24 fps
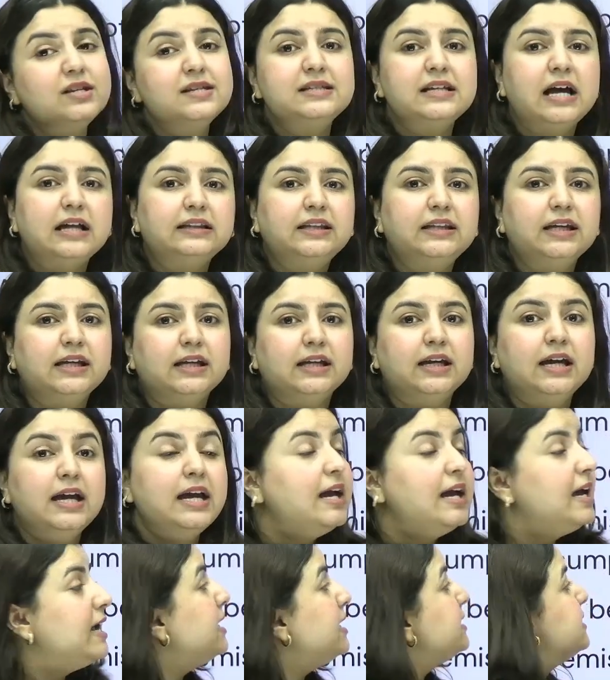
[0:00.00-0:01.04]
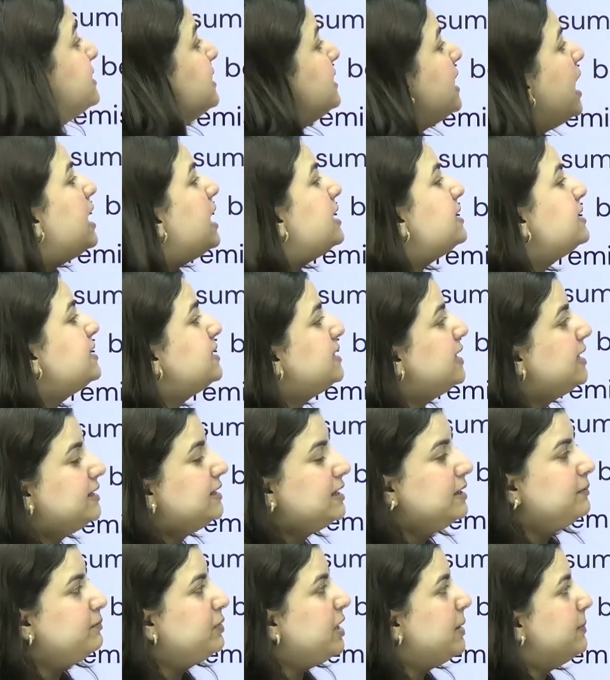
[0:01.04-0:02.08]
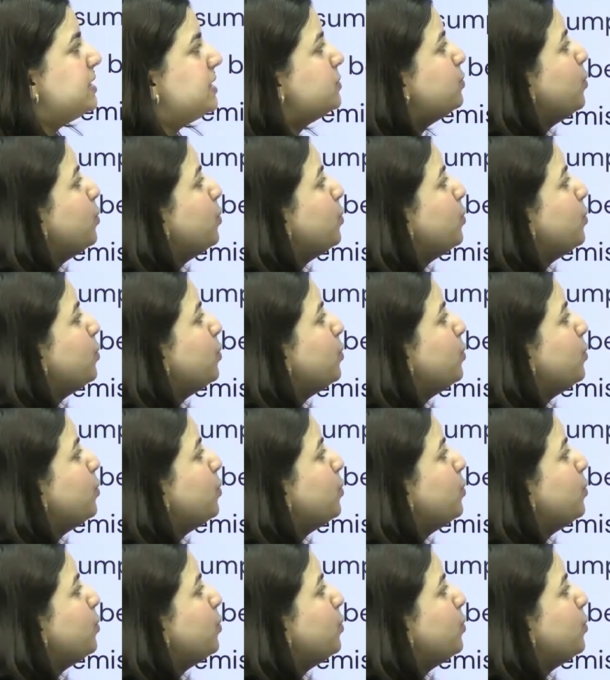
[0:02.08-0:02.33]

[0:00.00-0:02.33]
is nothing. It's an unstated premise.